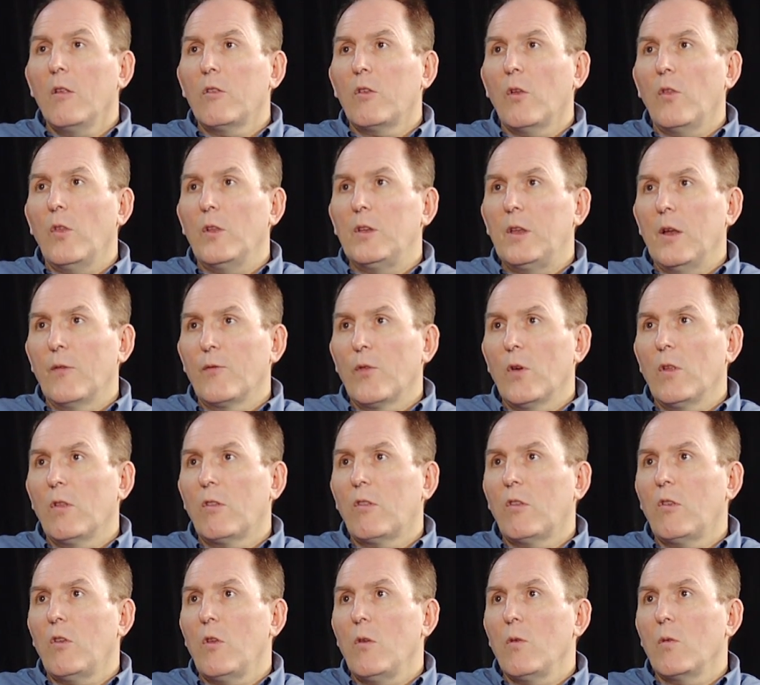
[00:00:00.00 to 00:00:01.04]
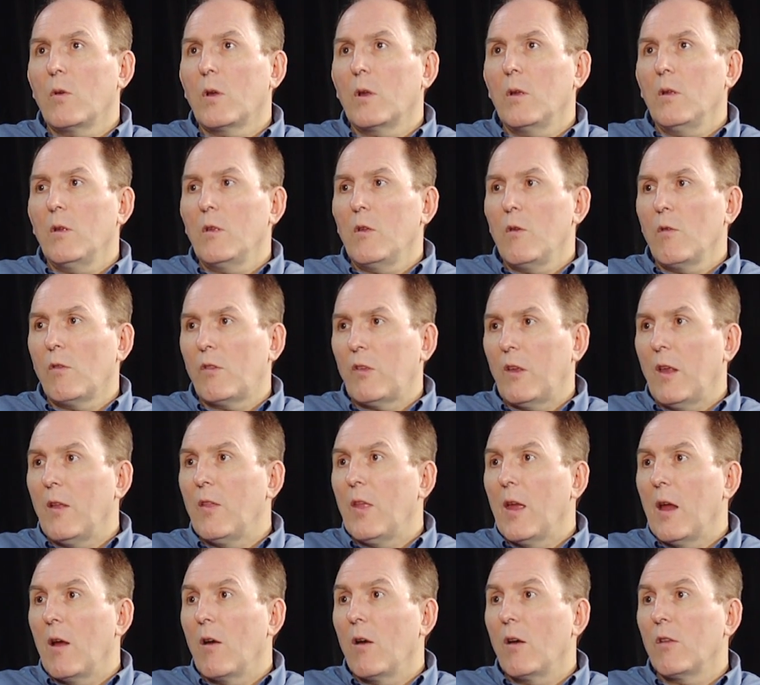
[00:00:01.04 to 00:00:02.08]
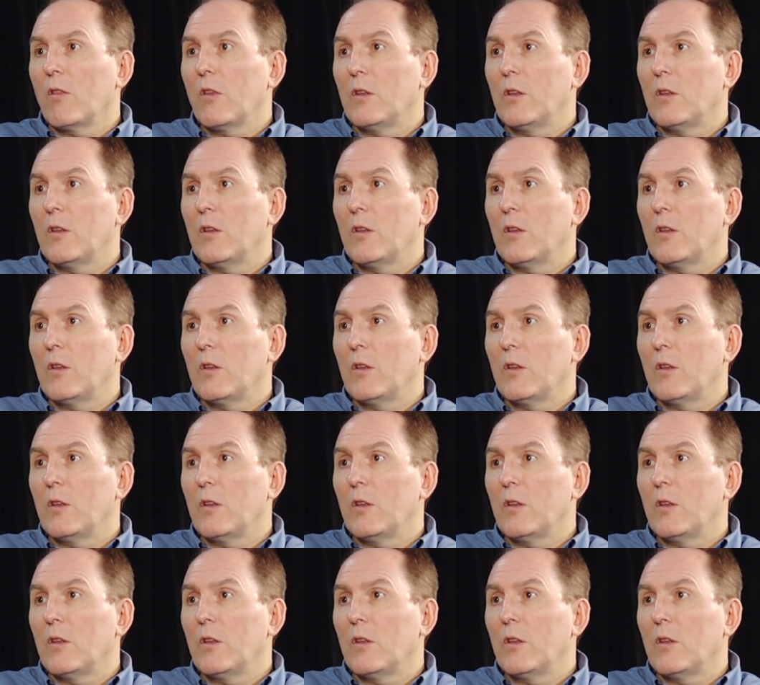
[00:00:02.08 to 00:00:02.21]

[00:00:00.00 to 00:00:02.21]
So the difference you you see there